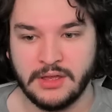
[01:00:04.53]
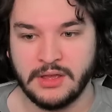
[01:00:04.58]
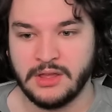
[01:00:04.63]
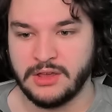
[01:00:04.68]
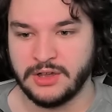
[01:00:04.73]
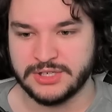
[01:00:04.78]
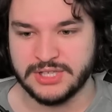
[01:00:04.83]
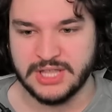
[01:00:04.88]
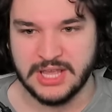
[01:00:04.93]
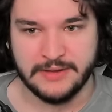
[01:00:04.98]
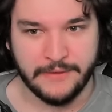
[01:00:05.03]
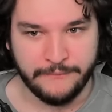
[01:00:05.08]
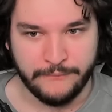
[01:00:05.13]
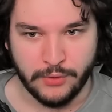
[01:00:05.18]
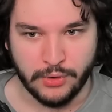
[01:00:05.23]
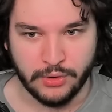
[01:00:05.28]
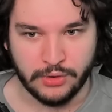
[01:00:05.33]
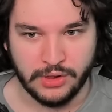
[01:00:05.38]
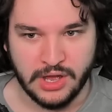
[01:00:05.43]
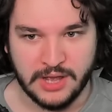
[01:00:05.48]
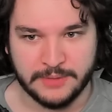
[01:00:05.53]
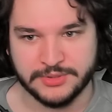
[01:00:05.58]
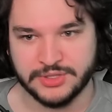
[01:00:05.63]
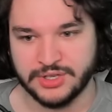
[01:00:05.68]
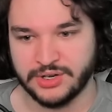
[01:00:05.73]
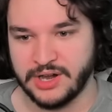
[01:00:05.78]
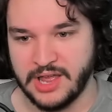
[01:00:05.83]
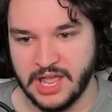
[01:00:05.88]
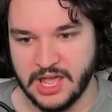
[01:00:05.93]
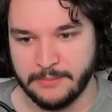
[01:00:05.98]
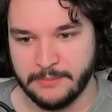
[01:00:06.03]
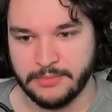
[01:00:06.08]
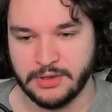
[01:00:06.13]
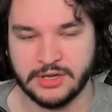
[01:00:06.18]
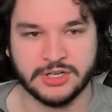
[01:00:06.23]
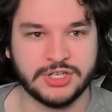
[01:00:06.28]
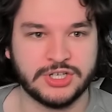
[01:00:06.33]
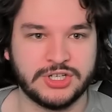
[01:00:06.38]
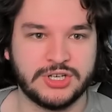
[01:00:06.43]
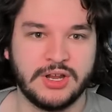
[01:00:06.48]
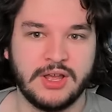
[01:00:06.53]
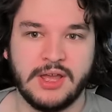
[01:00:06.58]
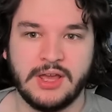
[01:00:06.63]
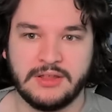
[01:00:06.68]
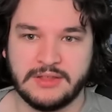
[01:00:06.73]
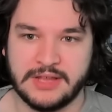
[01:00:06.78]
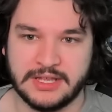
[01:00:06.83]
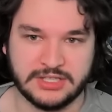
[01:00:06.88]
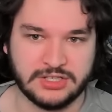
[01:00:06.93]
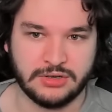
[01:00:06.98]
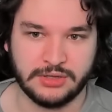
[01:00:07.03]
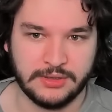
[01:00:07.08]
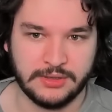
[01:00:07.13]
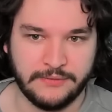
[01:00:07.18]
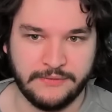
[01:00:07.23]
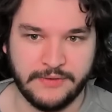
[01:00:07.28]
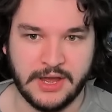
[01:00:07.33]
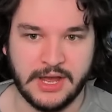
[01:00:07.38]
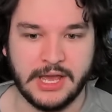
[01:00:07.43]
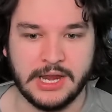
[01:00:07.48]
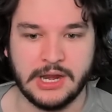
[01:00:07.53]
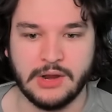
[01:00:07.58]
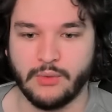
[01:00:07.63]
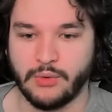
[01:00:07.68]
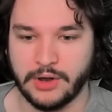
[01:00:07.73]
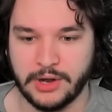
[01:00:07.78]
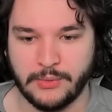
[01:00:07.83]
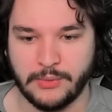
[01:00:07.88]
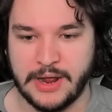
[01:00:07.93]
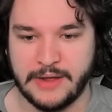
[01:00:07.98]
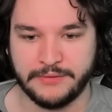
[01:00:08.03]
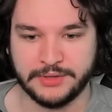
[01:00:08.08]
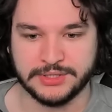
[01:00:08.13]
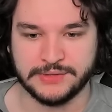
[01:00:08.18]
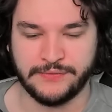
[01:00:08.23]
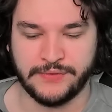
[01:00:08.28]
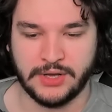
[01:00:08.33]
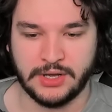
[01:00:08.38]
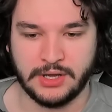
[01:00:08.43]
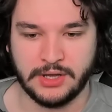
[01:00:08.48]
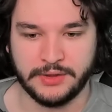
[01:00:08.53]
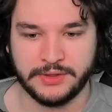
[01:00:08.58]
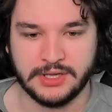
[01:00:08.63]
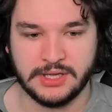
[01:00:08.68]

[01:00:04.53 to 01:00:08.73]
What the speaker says: Looks like they have a 4 Loms. They're going to ambush. That's totally fine. We're going to Rival's Fall